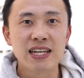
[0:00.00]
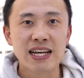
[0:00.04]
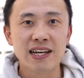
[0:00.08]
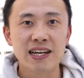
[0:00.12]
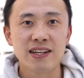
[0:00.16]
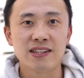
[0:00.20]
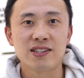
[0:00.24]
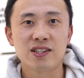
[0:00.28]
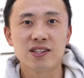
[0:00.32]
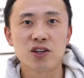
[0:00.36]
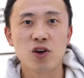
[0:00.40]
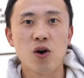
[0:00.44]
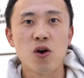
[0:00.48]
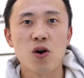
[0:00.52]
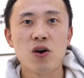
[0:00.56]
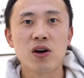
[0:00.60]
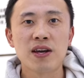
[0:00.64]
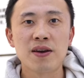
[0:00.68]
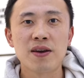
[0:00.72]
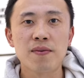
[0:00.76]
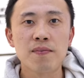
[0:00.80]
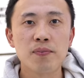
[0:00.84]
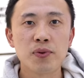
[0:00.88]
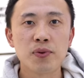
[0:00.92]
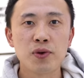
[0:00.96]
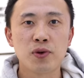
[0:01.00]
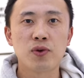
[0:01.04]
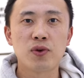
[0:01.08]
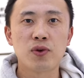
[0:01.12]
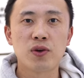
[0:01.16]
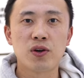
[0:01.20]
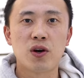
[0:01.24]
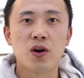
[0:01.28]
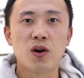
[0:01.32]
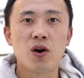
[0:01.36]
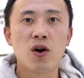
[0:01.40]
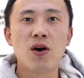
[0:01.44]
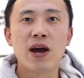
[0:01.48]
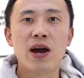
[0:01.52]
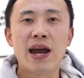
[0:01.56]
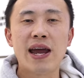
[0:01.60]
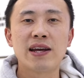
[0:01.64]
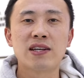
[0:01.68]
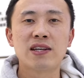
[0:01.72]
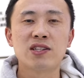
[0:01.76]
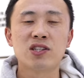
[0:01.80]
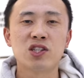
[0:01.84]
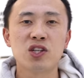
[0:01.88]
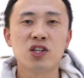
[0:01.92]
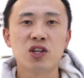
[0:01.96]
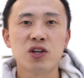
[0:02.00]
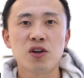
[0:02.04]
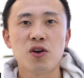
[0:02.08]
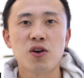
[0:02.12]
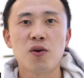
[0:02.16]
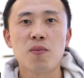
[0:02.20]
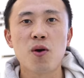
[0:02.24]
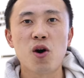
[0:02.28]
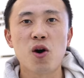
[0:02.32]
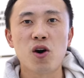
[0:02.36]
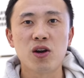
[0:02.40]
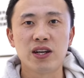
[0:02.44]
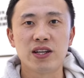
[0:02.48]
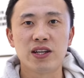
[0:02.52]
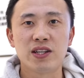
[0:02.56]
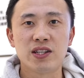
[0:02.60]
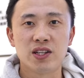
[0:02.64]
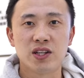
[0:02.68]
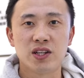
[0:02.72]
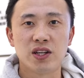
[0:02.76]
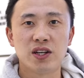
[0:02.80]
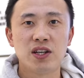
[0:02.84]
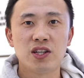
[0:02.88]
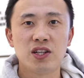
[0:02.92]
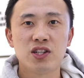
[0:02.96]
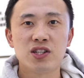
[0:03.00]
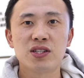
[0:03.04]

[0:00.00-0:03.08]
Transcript: desk or computer or external monitor.